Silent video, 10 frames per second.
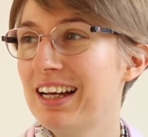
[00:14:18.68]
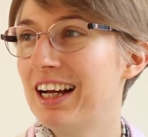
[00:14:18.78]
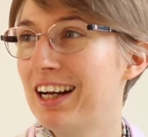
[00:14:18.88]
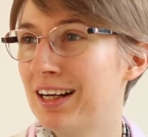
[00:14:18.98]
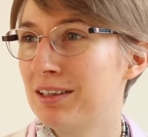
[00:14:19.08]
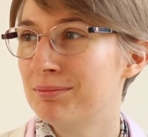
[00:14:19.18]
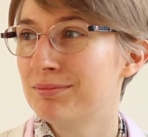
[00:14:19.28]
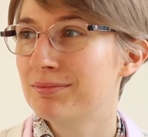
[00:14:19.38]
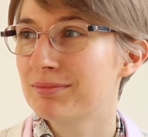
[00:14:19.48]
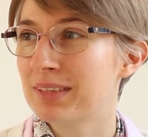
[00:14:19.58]

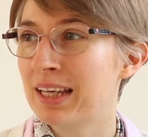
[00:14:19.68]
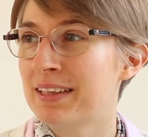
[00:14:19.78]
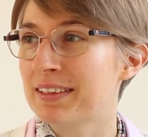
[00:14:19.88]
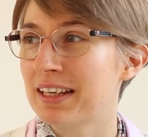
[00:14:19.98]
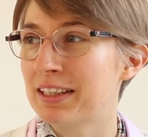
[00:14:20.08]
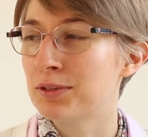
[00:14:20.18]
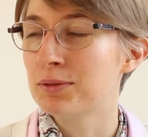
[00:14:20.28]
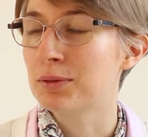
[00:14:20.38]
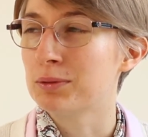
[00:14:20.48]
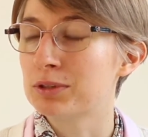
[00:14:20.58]
And I
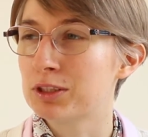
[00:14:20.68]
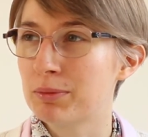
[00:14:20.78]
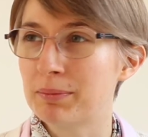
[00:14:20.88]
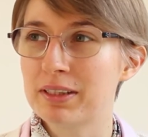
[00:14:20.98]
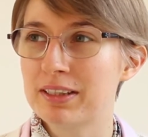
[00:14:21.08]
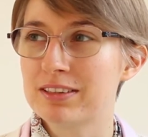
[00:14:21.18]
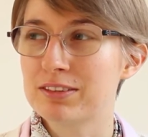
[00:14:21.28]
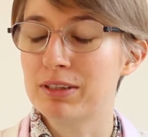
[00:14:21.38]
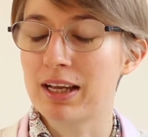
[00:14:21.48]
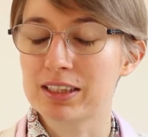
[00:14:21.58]
do go swimming
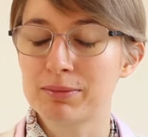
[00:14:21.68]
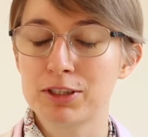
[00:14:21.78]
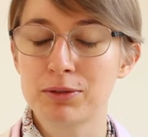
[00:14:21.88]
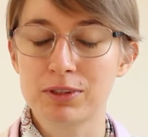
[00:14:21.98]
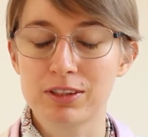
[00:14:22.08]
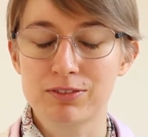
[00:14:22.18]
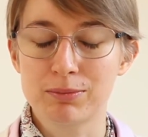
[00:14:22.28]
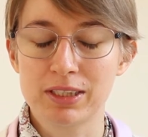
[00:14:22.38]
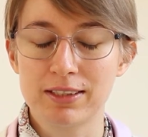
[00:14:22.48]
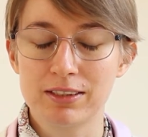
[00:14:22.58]
and relax my shoulders
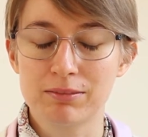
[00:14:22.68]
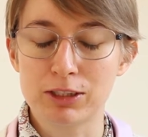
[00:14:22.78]
from sitting.